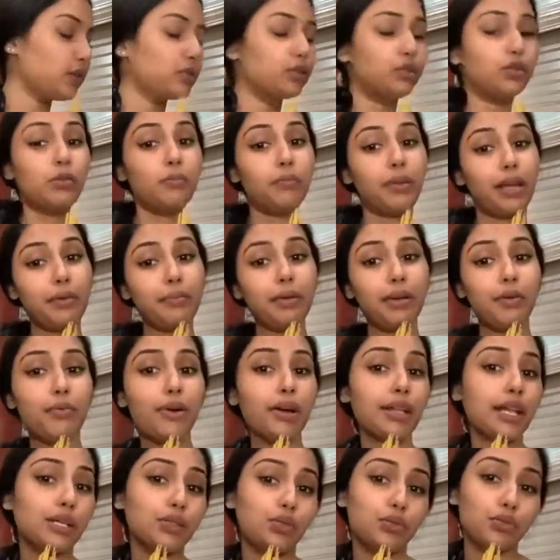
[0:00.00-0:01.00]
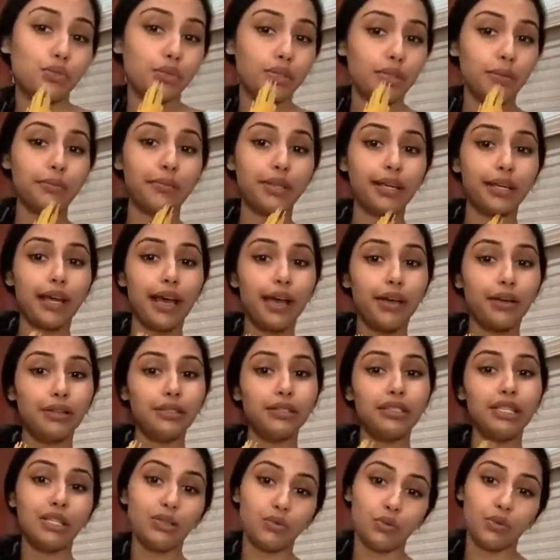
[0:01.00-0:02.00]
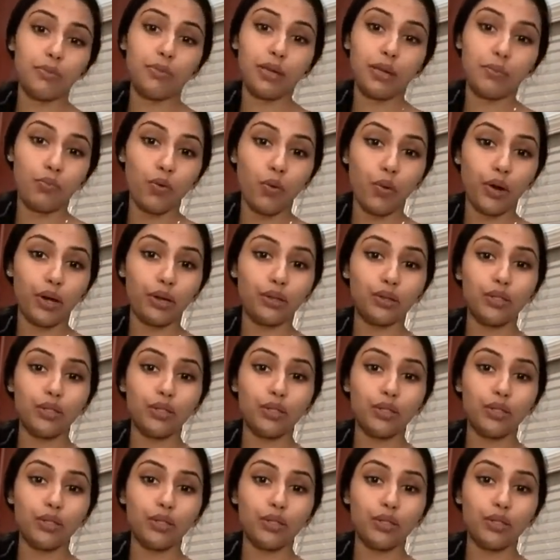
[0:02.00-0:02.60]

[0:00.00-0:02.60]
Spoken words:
so maybe while I do something else, these would be boiled.